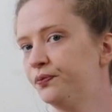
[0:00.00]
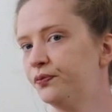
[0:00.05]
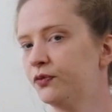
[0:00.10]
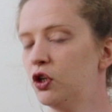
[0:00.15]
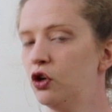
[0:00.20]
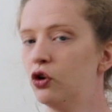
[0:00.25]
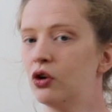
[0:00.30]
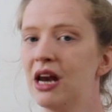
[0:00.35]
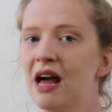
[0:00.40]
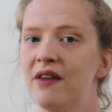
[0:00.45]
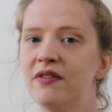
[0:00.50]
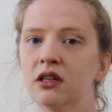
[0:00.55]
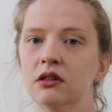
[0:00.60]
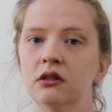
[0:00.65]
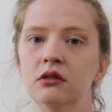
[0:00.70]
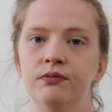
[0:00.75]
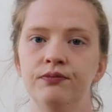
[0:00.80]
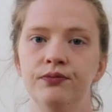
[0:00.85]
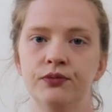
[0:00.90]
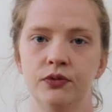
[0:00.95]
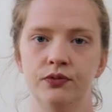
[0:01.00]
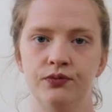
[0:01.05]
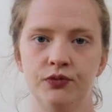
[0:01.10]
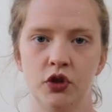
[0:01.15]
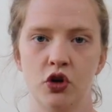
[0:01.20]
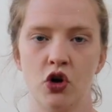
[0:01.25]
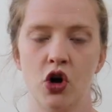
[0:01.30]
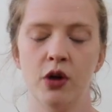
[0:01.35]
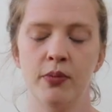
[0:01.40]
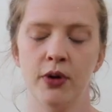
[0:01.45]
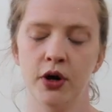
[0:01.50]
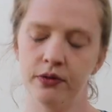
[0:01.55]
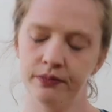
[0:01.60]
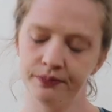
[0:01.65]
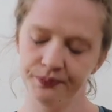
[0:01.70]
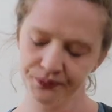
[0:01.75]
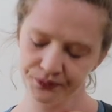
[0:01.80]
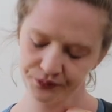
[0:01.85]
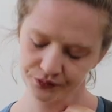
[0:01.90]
your clavicle, collarbone.